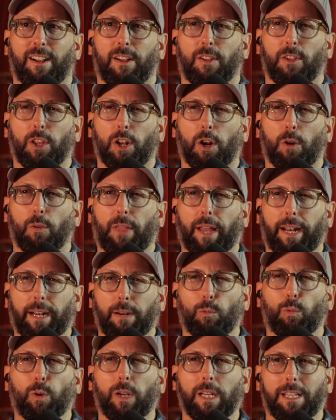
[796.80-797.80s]
that
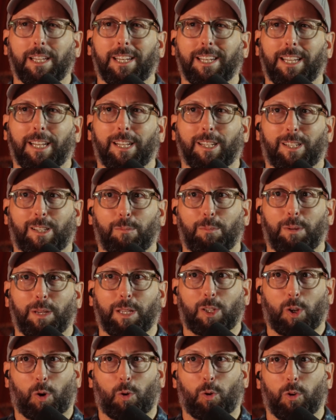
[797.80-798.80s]
it really needed to be
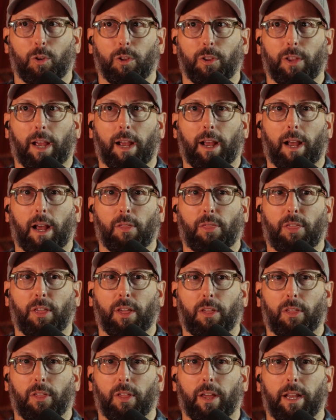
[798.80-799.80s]
told. I
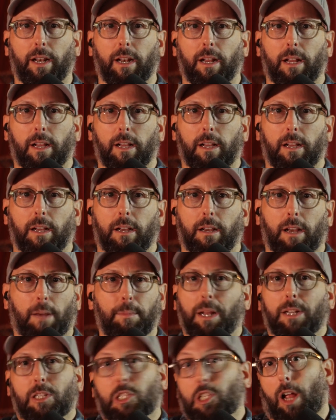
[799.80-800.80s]
think that,
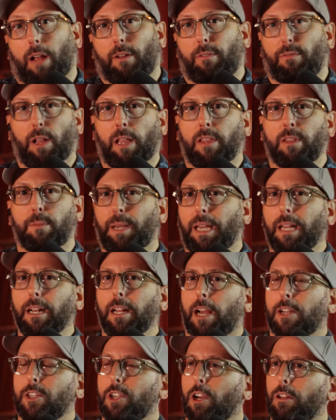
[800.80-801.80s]
in the
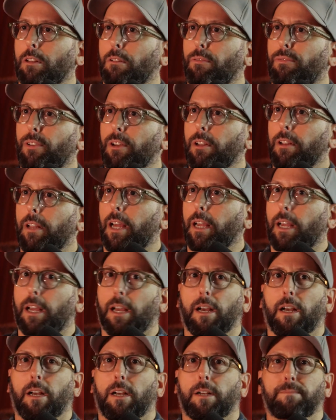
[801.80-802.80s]
beginning I started to feel
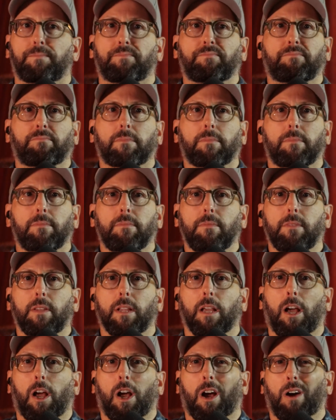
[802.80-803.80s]
like,
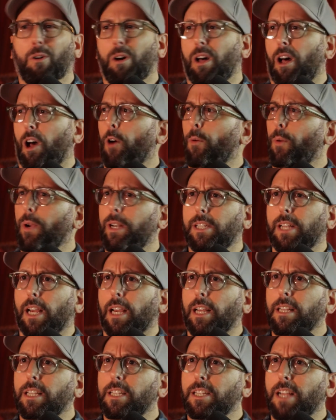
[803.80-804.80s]
well, wait a
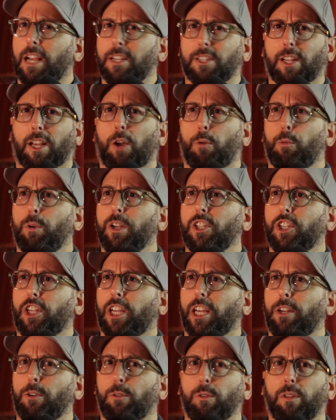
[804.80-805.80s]
second. This guy's like a rich kid who